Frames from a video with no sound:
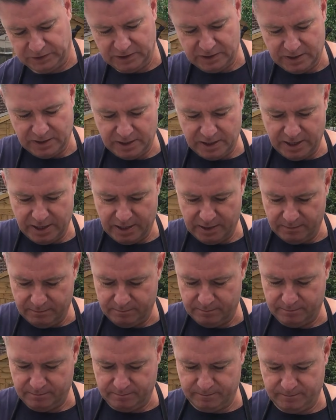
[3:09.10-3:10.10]
And then
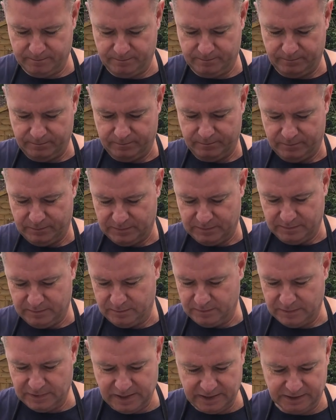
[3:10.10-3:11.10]

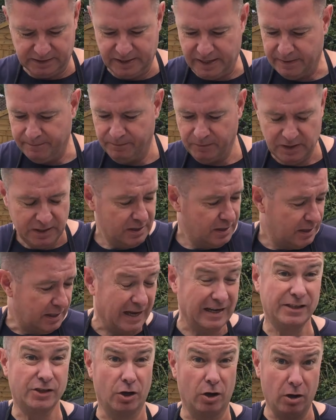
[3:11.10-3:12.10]
that's it.
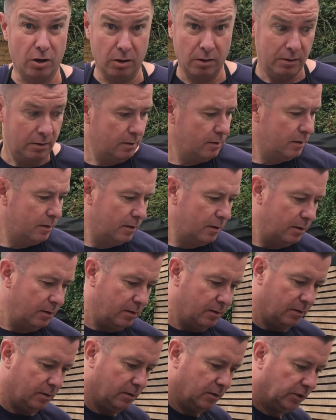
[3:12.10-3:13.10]
That's our
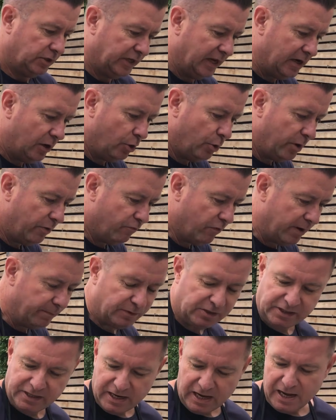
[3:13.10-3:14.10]
St. Louis
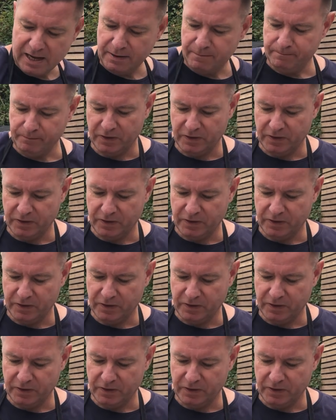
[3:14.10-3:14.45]
ribs done.